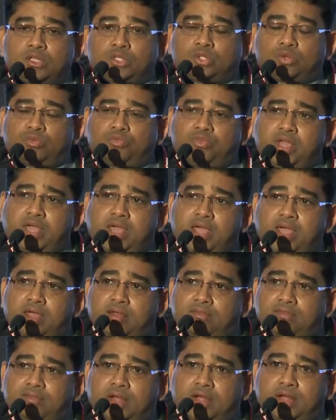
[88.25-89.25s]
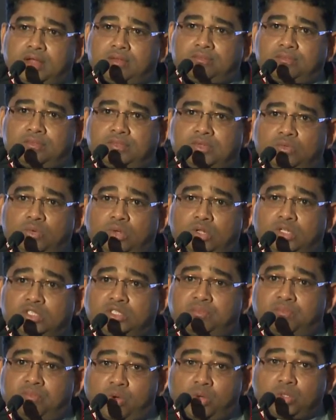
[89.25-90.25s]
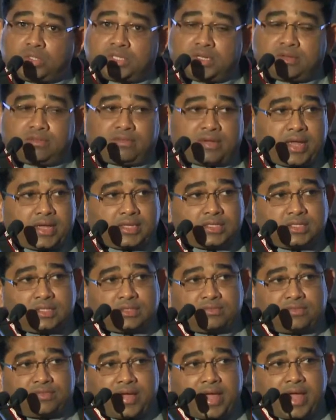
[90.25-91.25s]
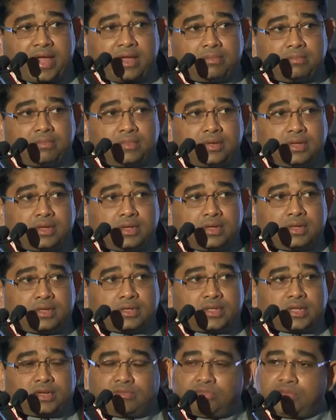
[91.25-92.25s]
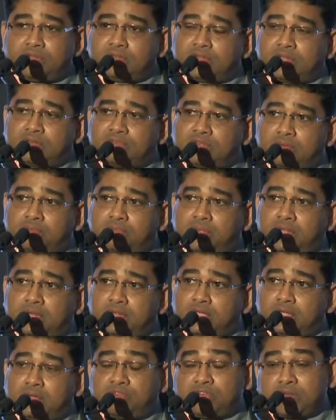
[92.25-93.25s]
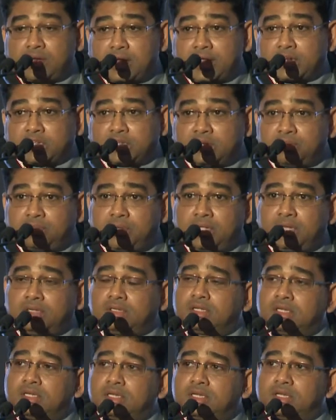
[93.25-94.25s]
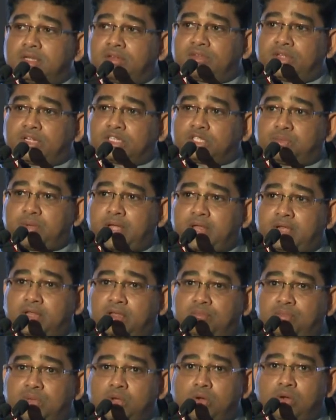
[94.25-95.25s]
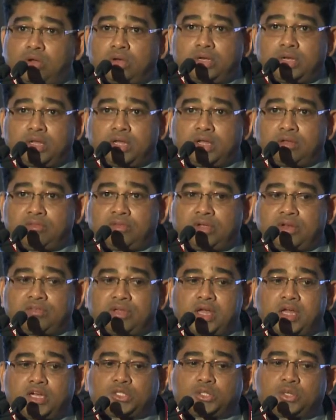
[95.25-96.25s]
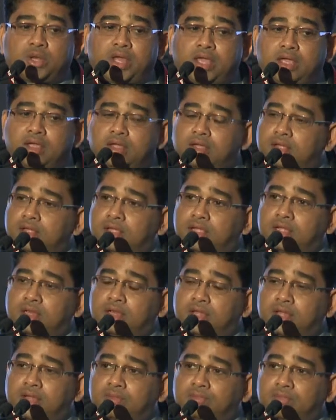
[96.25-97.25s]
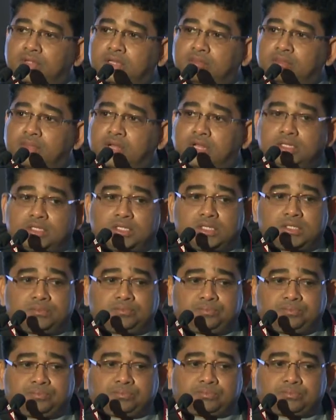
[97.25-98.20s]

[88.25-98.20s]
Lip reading: So we have the world's most advanced fab that we are building. We actually built. We're expanding beyond where we are today in Malta.